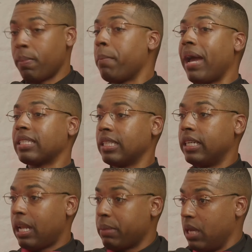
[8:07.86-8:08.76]
with my
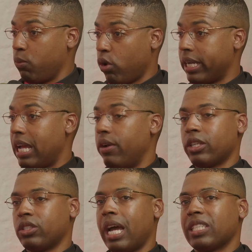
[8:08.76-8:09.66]
masculinity. I'm going to keep working out and
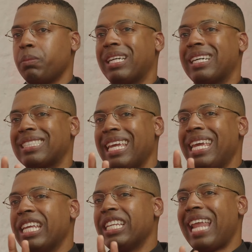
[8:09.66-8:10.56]
exercising because
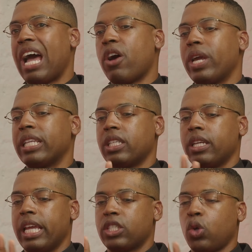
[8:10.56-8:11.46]
now it's
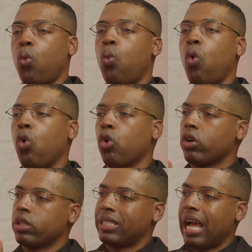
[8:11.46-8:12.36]
a, it's a
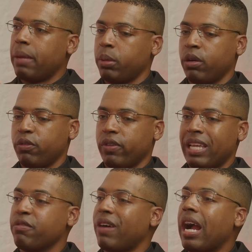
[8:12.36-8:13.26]
war type of
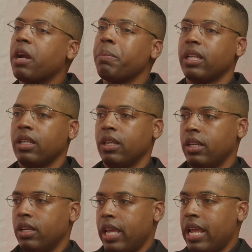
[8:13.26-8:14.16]
environment
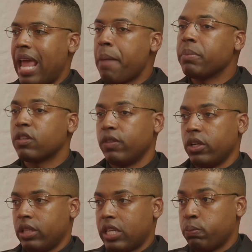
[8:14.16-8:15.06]
and
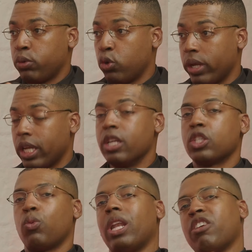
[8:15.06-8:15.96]
atmosphere that's brewing.
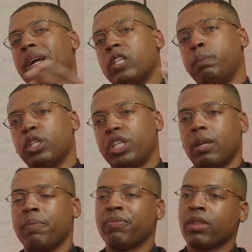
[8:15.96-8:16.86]
So while everybody's
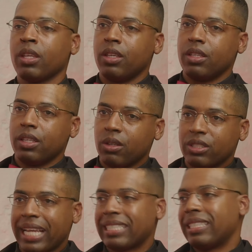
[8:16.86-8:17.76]
pushing you know,
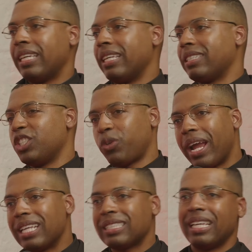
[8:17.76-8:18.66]
sex this and
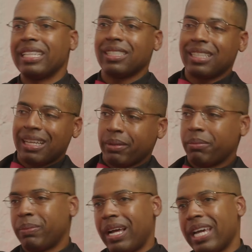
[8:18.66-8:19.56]
trans this and blah, blah,
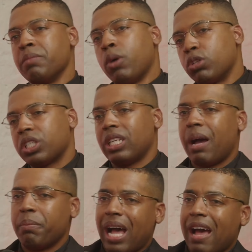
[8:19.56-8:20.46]
blah, blah, emotion,
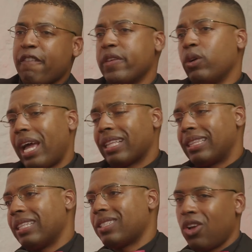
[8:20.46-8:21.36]
I'm, I feel like
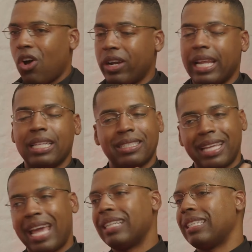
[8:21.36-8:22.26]
this and all that
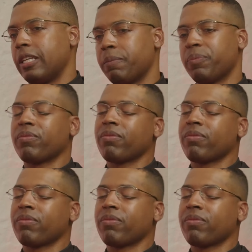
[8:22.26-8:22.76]
insanity,